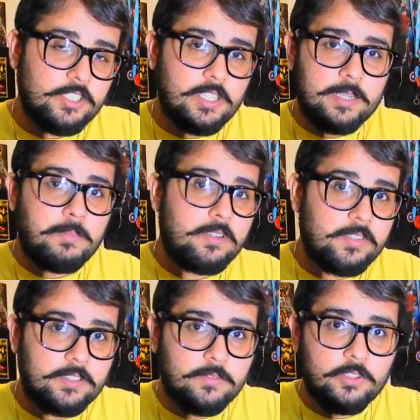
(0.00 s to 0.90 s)
is like
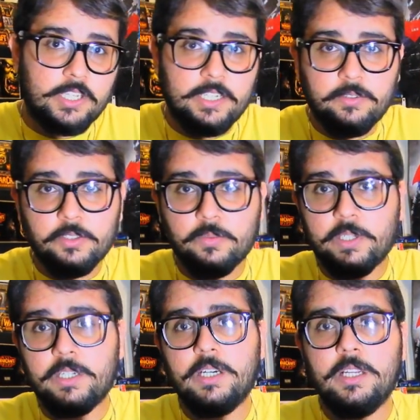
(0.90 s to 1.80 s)
perfect for the interviews
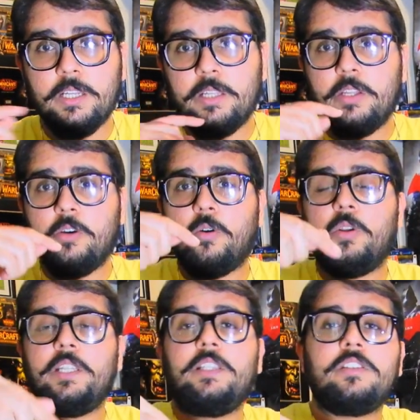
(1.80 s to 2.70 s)
where
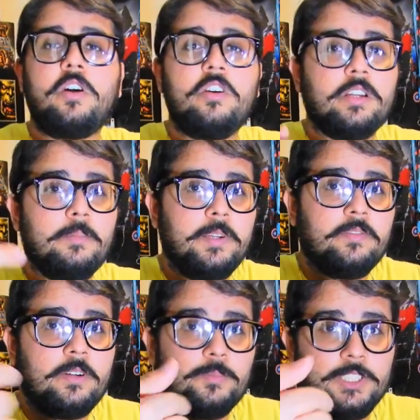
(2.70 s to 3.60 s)
only the sound
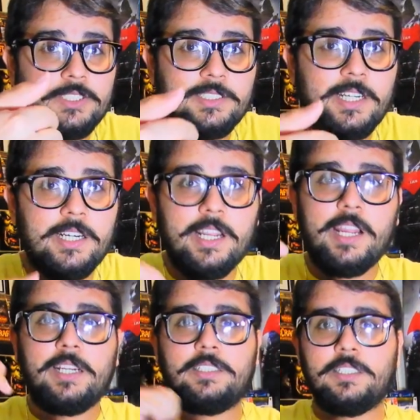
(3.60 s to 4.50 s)
coming from this side
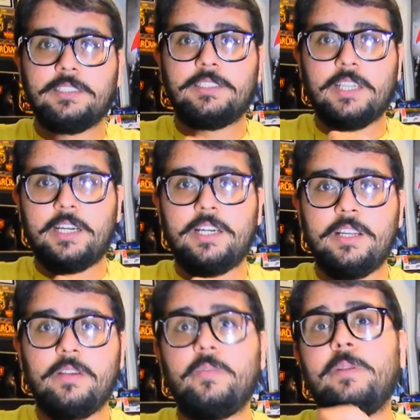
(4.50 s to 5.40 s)
and this
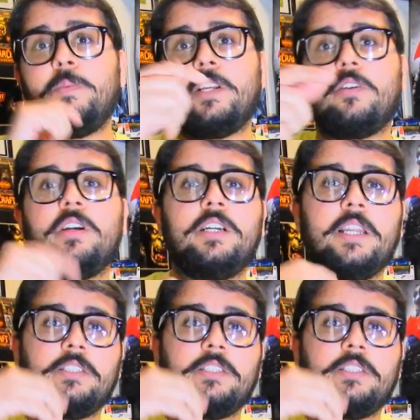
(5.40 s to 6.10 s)
side will be recorded,